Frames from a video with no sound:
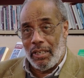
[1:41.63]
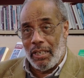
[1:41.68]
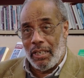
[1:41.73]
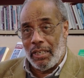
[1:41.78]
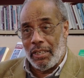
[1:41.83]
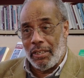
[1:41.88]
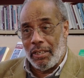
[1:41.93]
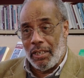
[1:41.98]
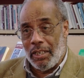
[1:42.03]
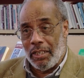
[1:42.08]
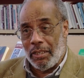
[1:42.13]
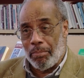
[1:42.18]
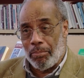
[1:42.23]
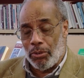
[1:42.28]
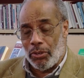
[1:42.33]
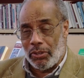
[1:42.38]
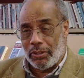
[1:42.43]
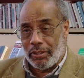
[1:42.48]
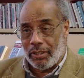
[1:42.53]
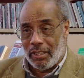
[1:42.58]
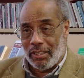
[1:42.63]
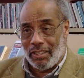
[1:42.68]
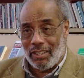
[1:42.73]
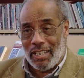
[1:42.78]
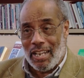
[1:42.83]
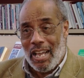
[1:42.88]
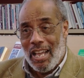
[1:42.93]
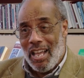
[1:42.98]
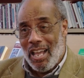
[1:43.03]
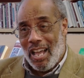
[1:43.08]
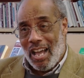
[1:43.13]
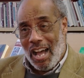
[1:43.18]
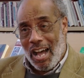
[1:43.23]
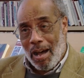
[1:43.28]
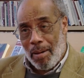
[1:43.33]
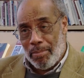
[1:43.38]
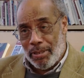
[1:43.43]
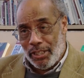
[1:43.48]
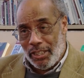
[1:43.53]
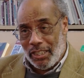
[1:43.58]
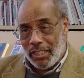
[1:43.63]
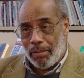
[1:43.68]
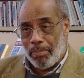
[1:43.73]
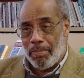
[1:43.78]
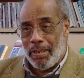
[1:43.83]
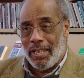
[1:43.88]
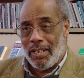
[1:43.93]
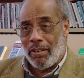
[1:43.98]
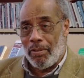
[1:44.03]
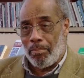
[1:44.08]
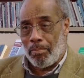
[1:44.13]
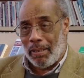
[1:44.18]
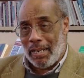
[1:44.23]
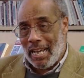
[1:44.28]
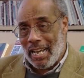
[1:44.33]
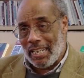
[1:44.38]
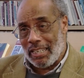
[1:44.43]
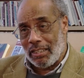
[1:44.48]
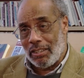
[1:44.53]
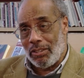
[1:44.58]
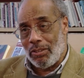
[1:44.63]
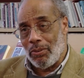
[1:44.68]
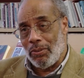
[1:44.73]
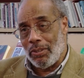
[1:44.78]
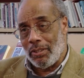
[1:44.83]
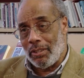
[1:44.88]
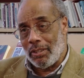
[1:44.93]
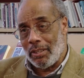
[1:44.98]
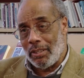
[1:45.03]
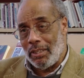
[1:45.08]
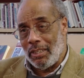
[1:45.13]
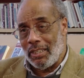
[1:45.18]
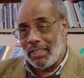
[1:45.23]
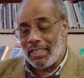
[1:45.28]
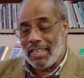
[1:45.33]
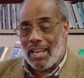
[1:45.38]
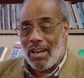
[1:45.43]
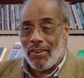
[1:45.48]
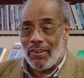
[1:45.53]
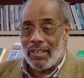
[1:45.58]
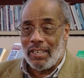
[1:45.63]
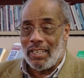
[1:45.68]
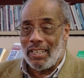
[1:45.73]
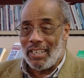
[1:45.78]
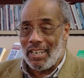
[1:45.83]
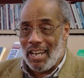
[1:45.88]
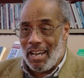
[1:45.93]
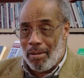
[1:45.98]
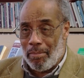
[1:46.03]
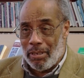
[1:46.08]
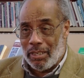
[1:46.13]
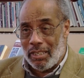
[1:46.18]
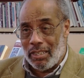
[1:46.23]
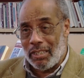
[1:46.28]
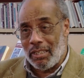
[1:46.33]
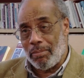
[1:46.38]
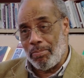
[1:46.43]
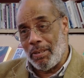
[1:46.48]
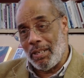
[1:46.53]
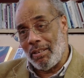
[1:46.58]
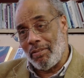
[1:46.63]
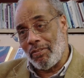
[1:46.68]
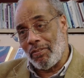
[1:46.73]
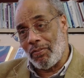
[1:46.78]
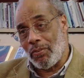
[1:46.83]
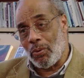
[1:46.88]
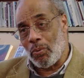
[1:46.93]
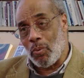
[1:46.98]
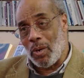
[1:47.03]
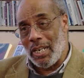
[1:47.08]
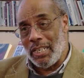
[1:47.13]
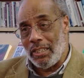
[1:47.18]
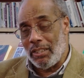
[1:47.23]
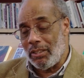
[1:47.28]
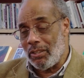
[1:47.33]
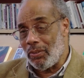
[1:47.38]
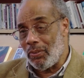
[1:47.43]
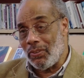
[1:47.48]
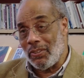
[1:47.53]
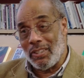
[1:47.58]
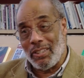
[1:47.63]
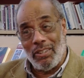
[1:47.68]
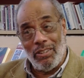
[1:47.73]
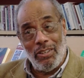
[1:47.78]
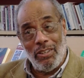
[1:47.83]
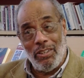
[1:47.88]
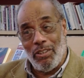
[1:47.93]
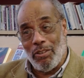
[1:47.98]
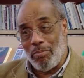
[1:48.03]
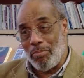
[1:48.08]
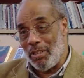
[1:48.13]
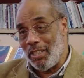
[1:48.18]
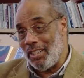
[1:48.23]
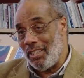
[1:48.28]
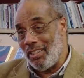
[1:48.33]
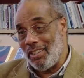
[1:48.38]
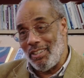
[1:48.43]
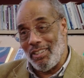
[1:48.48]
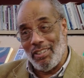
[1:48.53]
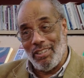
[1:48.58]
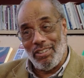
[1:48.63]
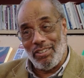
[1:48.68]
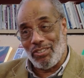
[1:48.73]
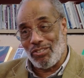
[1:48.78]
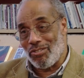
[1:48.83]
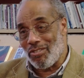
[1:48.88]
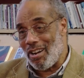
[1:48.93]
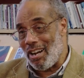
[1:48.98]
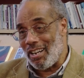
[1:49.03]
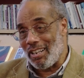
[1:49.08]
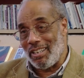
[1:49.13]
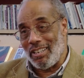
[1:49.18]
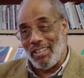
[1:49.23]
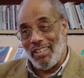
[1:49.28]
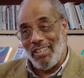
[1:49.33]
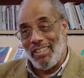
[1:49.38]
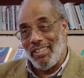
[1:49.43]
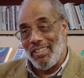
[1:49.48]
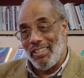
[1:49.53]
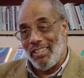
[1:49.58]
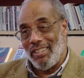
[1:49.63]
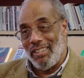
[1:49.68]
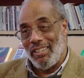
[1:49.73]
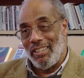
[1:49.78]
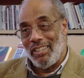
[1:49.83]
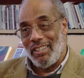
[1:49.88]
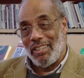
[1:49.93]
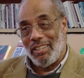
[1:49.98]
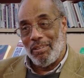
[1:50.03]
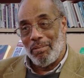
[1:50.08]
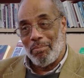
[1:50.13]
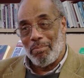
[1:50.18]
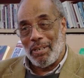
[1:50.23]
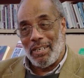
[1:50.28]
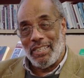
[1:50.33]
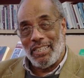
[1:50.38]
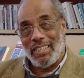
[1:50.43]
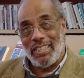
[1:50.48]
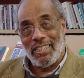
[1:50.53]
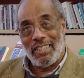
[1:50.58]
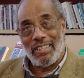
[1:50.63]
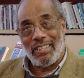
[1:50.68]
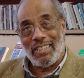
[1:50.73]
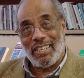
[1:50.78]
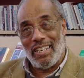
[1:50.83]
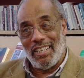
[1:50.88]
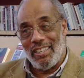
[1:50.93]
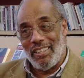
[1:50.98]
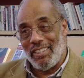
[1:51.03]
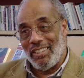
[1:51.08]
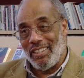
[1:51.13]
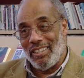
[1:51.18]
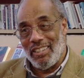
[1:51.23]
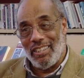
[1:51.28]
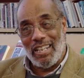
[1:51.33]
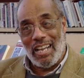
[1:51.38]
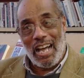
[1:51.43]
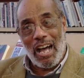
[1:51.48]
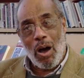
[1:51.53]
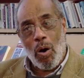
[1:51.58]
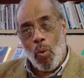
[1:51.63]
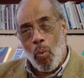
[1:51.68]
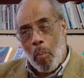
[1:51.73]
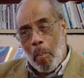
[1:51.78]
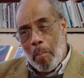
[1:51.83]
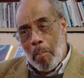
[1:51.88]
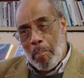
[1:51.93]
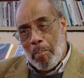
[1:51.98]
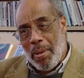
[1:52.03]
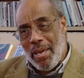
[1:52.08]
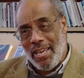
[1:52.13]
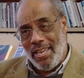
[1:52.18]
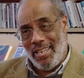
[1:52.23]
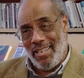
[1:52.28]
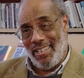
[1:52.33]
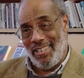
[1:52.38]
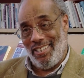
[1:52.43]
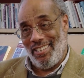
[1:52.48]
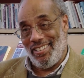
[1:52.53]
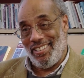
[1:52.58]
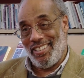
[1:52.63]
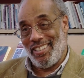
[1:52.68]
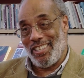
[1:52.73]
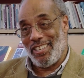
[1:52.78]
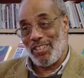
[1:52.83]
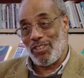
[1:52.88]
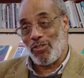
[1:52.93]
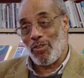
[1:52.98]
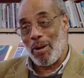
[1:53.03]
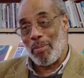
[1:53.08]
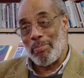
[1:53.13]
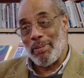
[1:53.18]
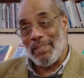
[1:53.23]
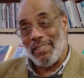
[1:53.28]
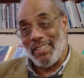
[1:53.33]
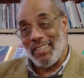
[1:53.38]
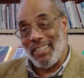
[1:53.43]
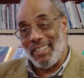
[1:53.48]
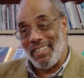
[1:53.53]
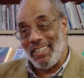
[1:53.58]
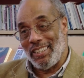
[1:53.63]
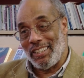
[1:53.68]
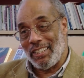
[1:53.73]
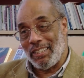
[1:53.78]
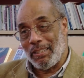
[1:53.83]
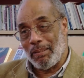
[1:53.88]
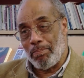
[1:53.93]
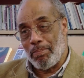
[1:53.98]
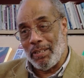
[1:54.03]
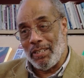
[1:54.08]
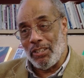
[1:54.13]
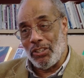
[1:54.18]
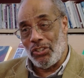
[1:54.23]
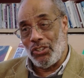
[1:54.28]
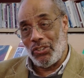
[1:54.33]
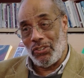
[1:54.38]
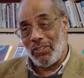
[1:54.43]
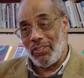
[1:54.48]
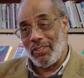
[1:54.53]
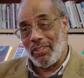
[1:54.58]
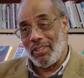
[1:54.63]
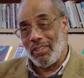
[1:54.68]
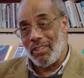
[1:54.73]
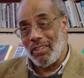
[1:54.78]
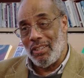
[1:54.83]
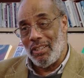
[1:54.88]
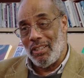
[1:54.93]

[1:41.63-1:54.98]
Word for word: in, in books and stuff, how much is spent on black students in this county and how much is spent for white students, you'd be struck by just how big the discrepancy in expenditures